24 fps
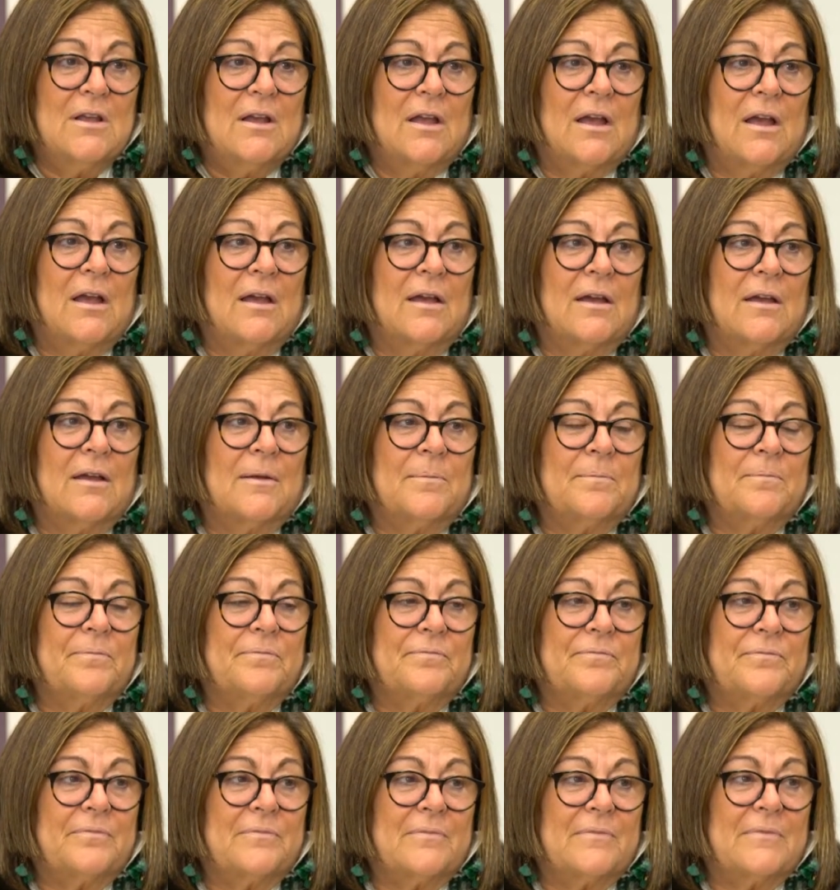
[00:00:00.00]

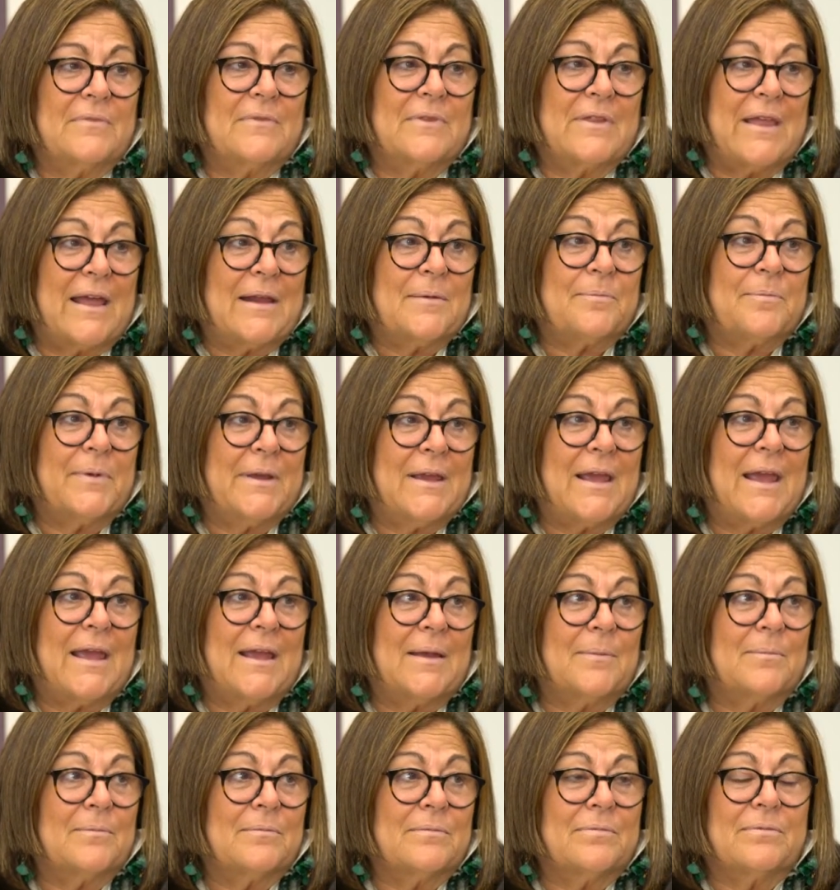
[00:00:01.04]
that
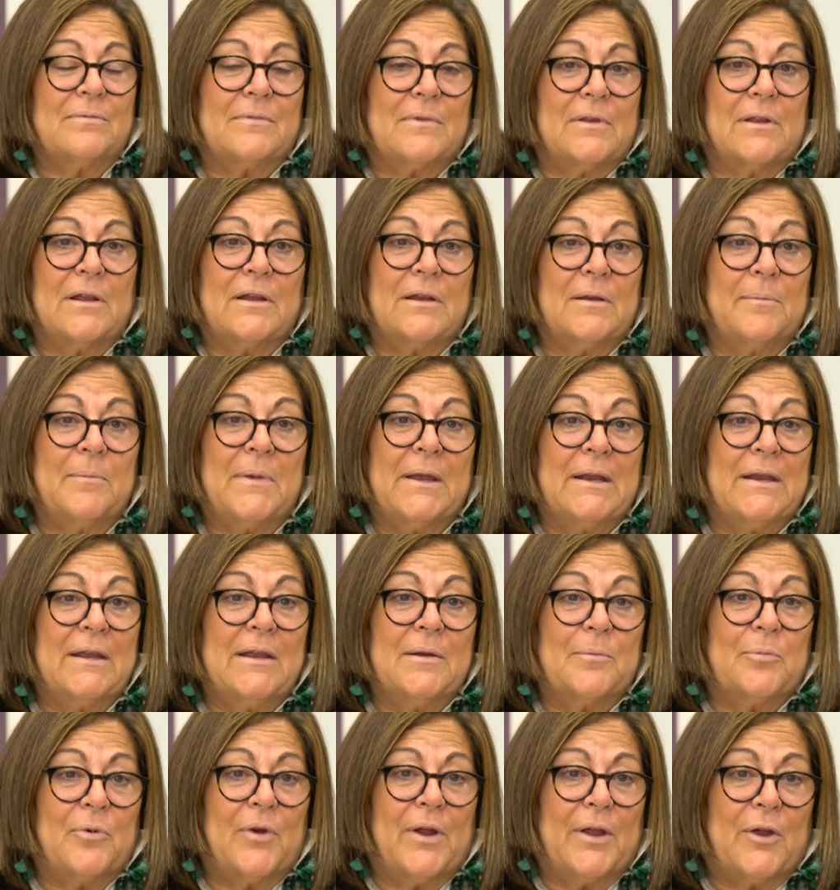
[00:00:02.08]
became an
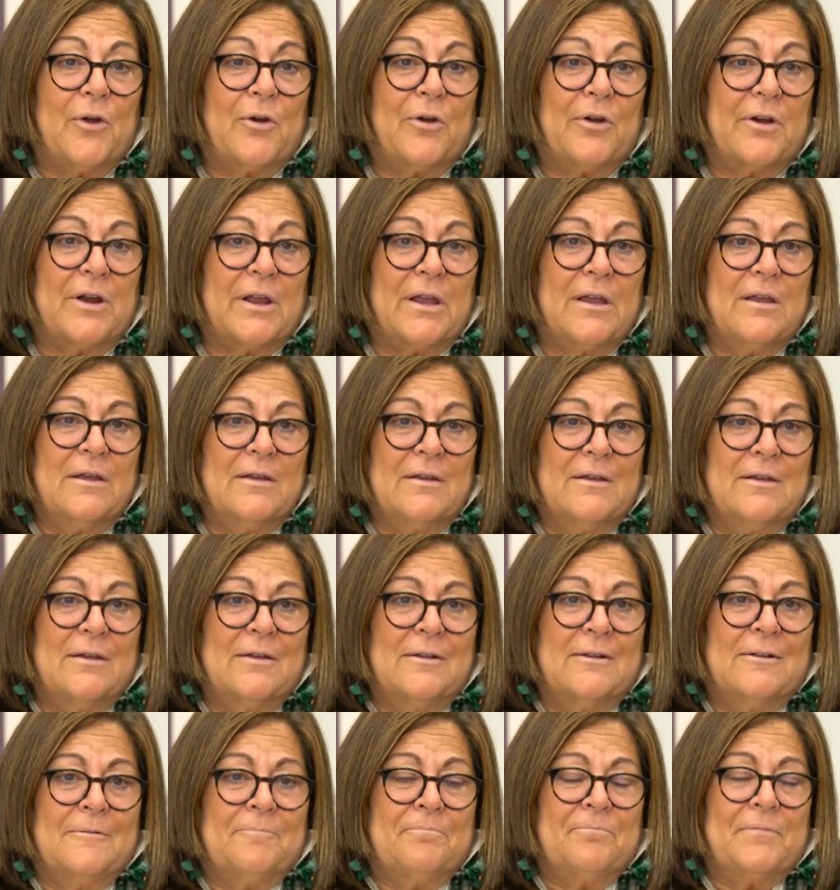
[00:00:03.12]
immediate priority.
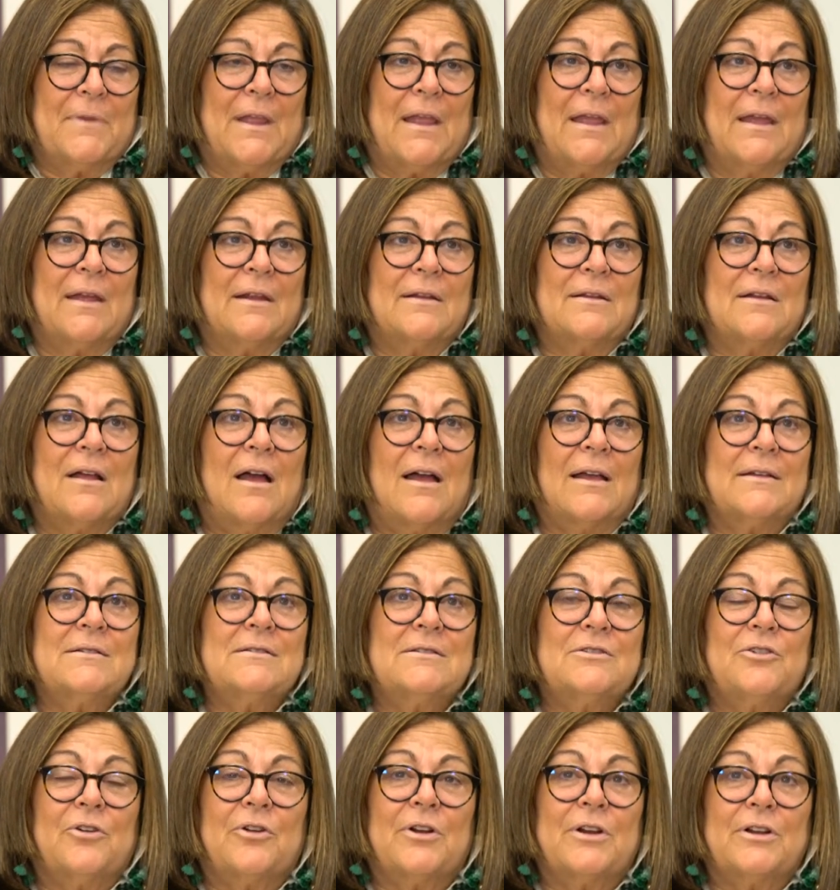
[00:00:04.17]
And I
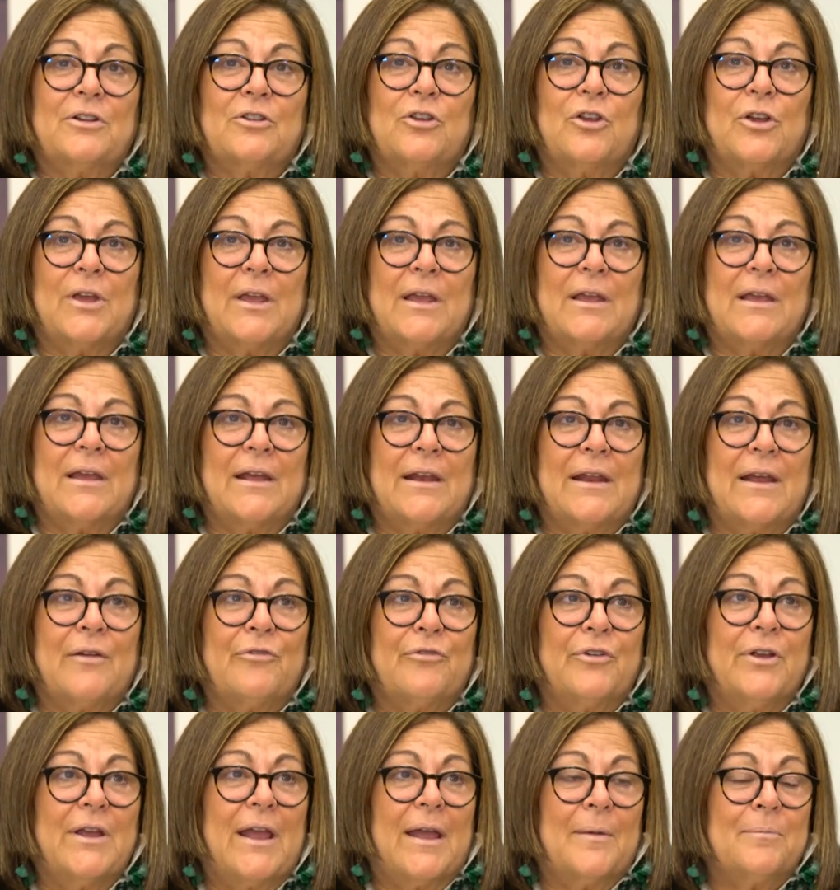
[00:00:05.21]
started looking at
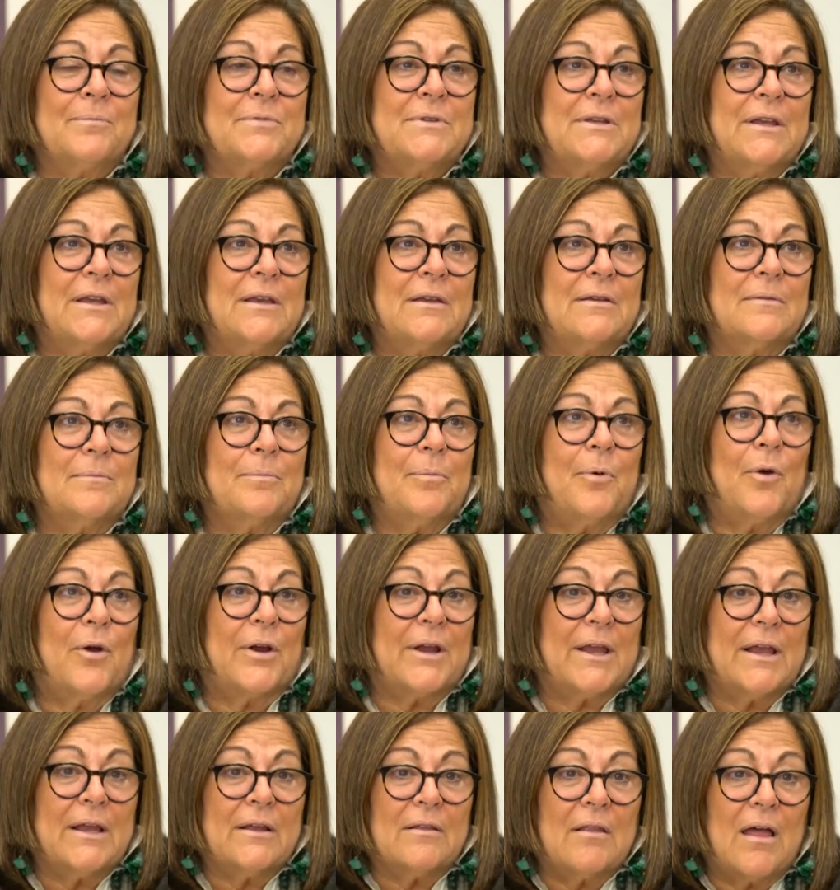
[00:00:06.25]
every empty
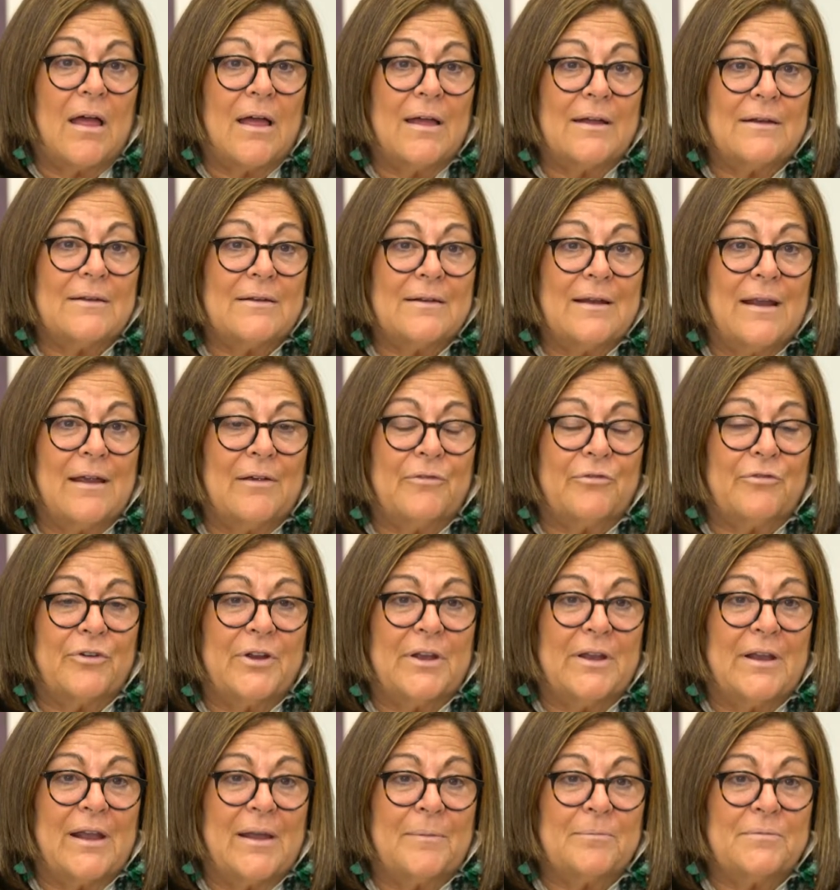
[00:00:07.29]
parking lot,
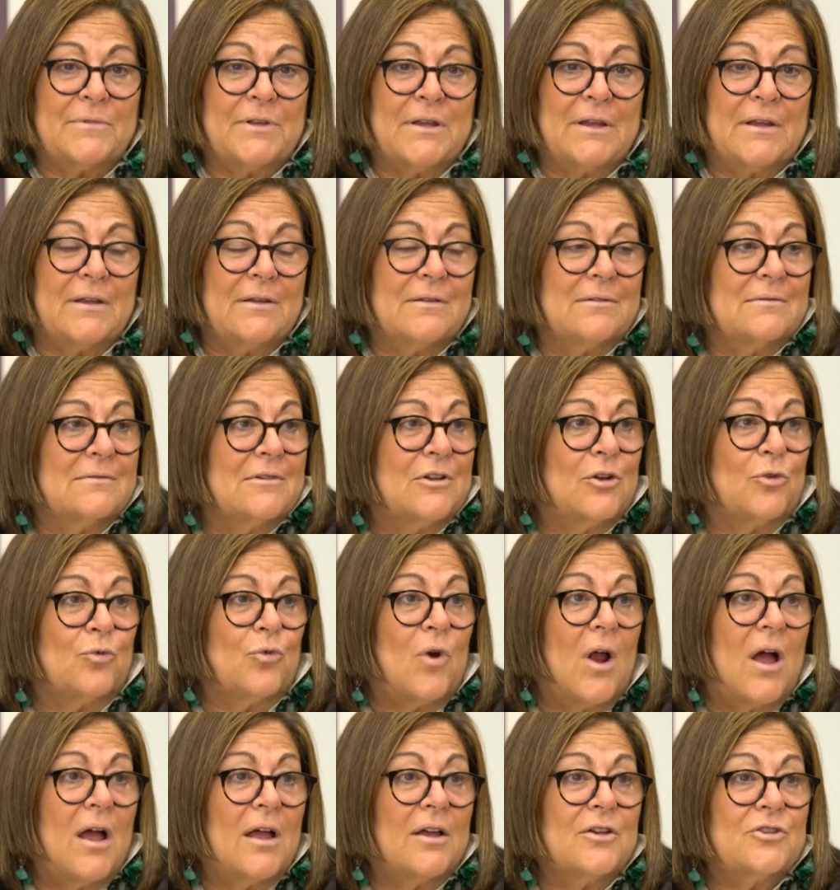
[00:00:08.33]
every empty
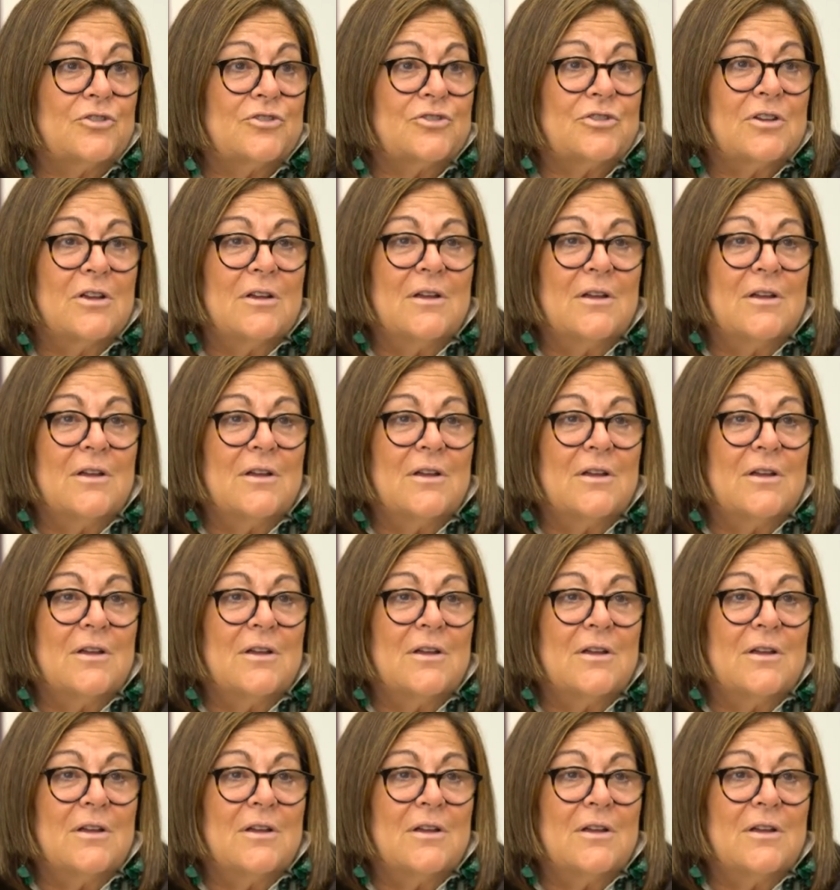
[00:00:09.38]
garage,